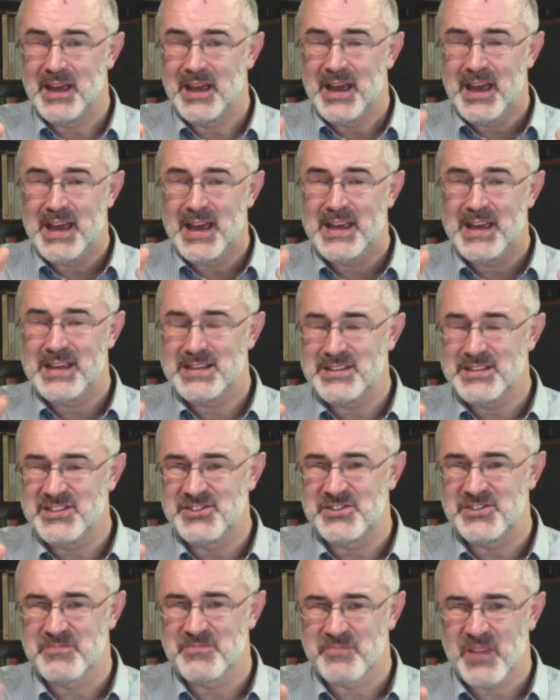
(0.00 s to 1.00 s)

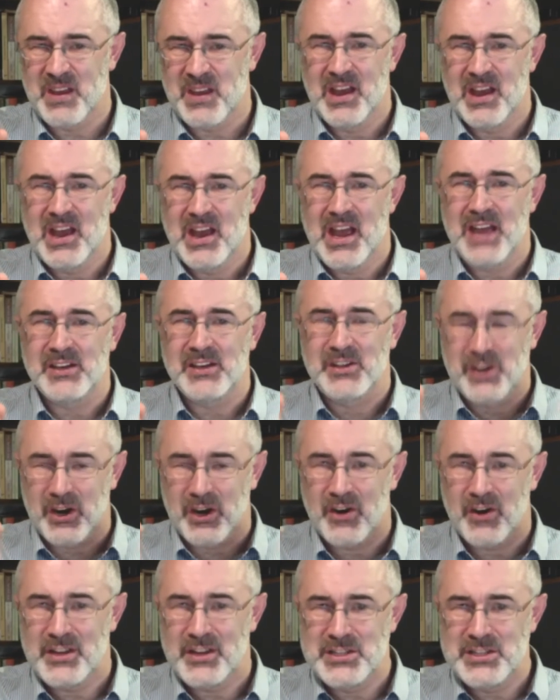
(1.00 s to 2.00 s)
His
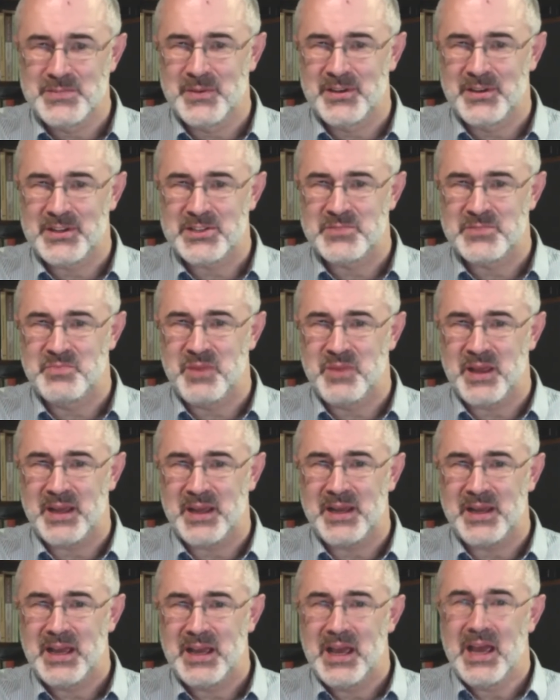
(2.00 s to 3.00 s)
encouragement is
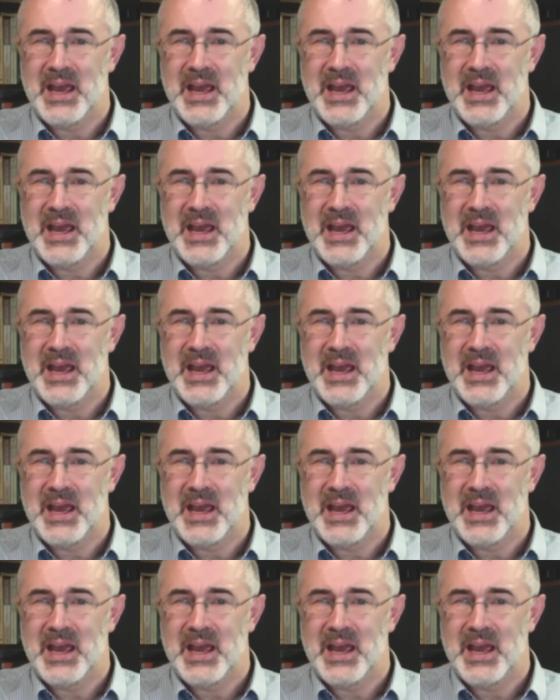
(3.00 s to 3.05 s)
big.